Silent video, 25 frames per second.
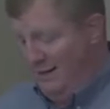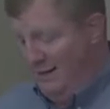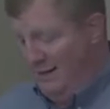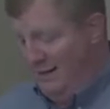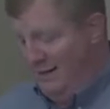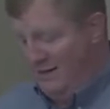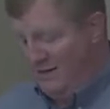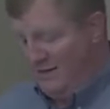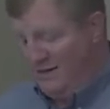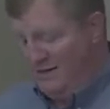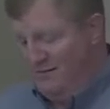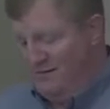
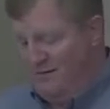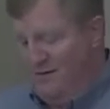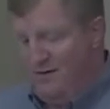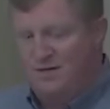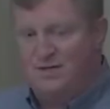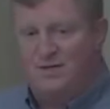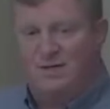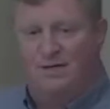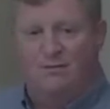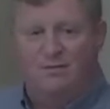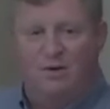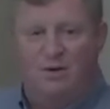it is the
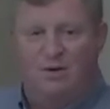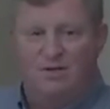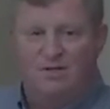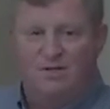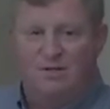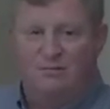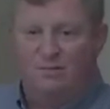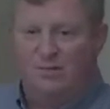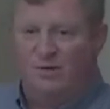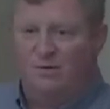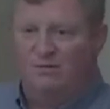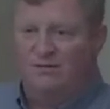first in
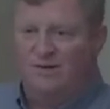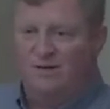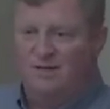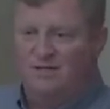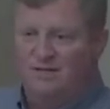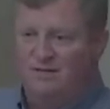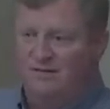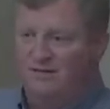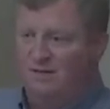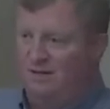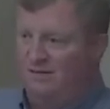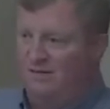person book
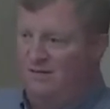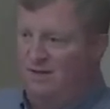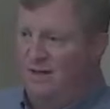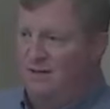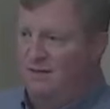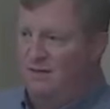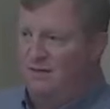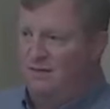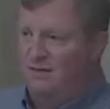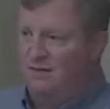festival event